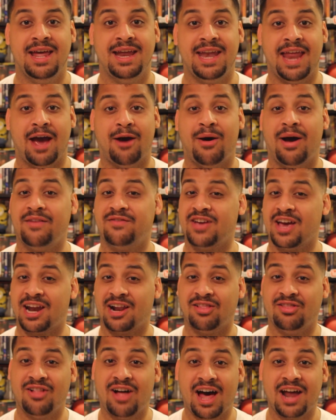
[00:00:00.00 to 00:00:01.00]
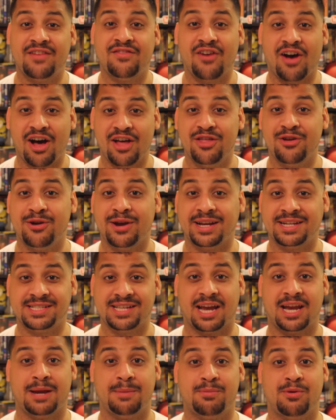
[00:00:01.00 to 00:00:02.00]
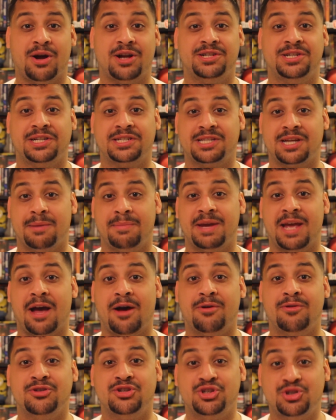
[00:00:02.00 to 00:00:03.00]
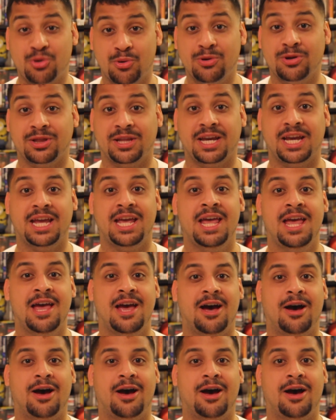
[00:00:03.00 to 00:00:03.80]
Now, I've got a lot of other exciting projects coming out shortly.